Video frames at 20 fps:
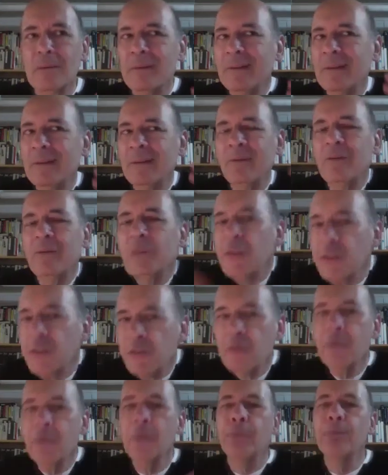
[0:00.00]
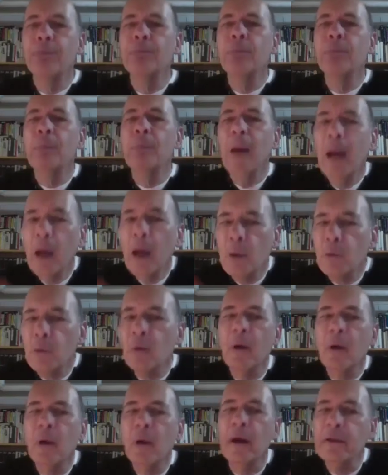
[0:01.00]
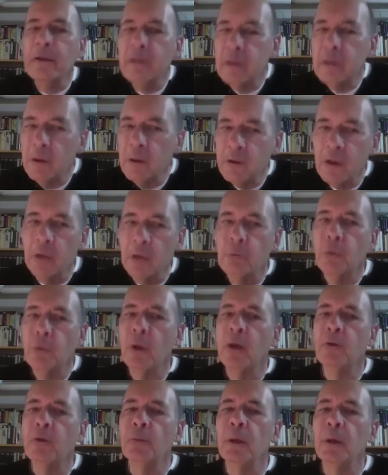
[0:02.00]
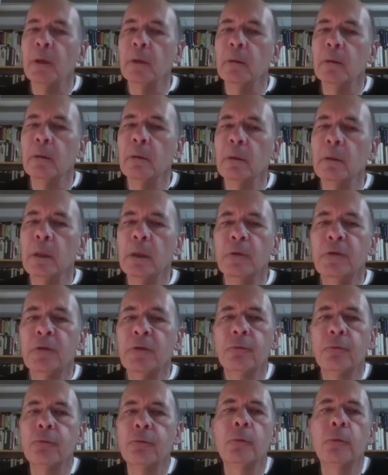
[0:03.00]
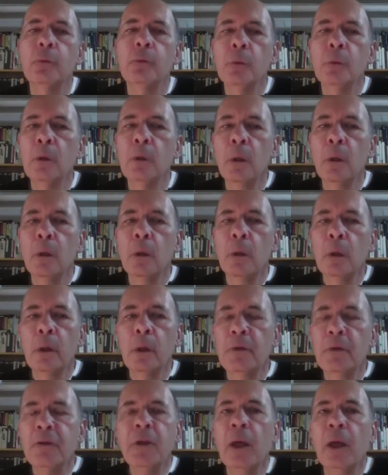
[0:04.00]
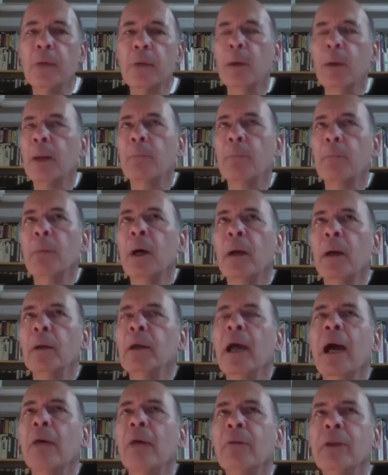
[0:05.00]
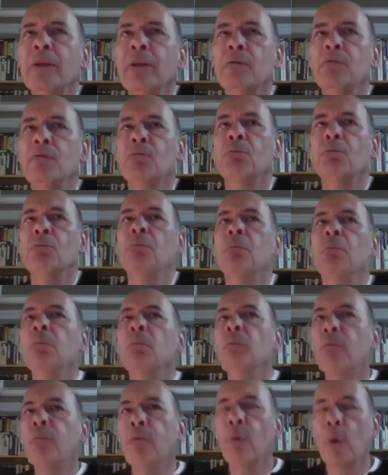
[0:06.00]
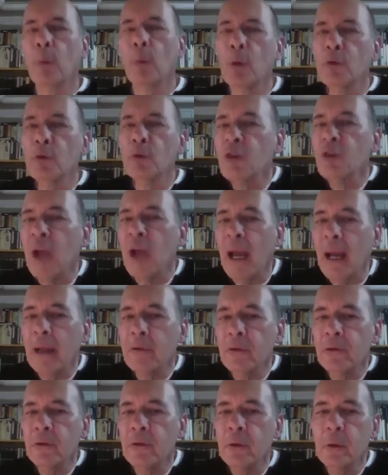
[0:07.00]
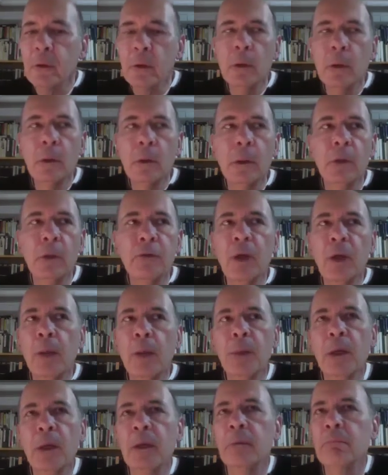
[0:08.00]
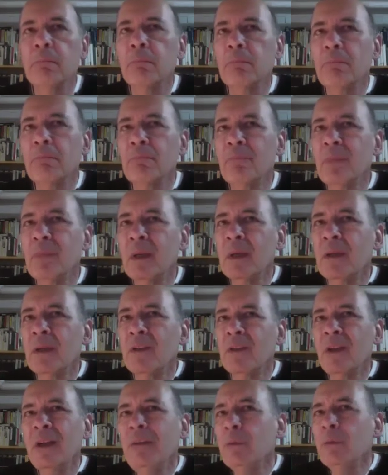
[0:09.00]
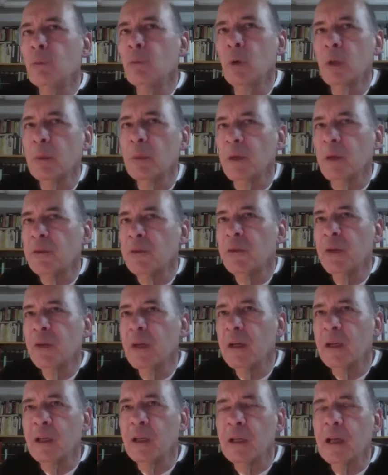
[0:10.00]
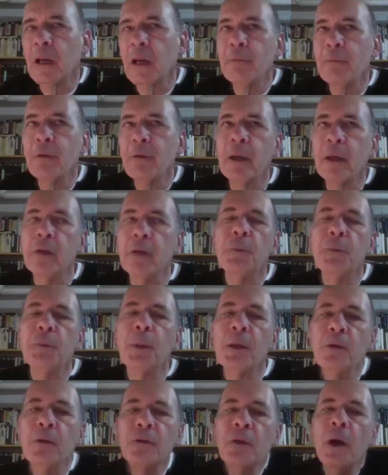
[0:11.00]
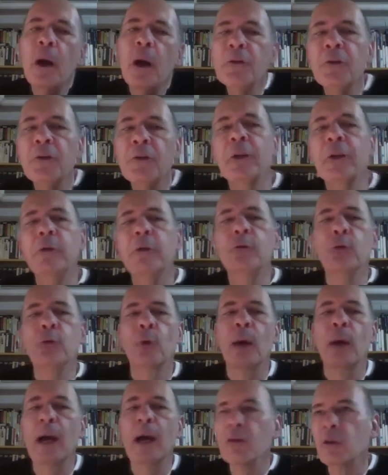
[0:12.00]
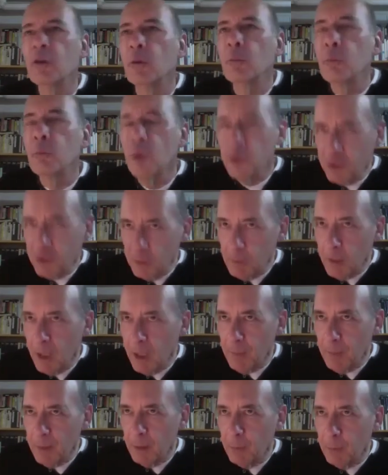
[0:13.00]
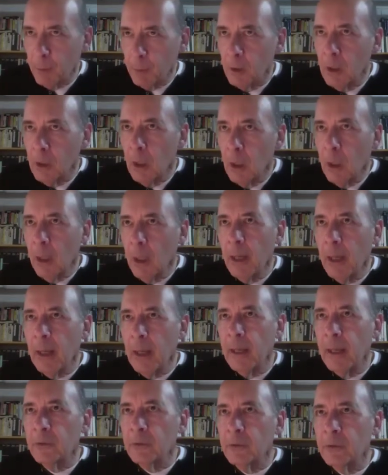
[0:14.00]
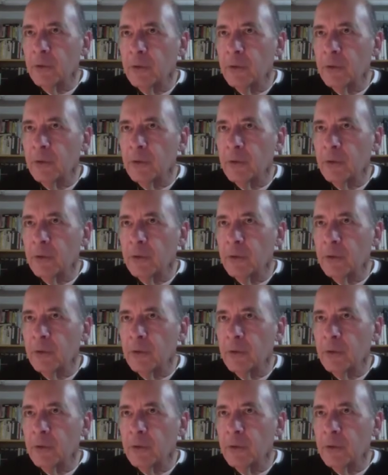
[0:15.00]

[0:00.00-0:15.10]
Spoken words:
this is how ideas get transmitted. It's through, it's not by having formal chats. It's not even really by sitting in a cafe. It's by this constant interaction, brushing by people, and,